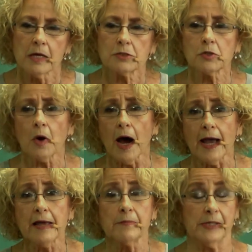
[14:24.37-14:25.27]
So
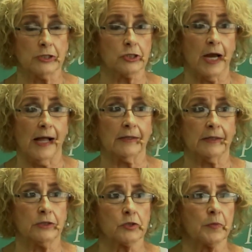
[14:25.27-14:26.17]
I have been
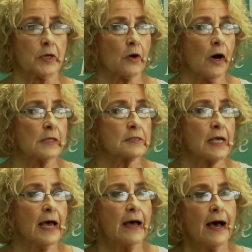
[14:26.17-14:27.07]
challenged because
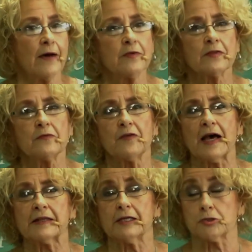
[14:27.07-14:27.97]
having the
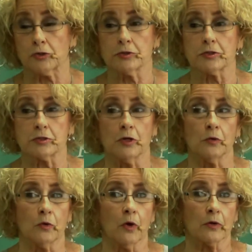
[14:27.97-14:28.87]
fact that church is no
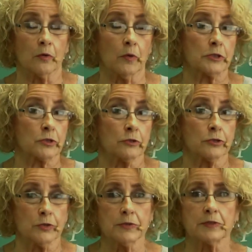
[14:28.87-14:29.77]
longer what
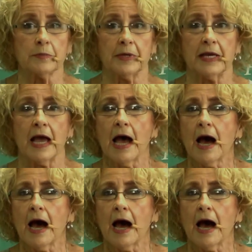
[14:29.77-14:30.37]
church used to be,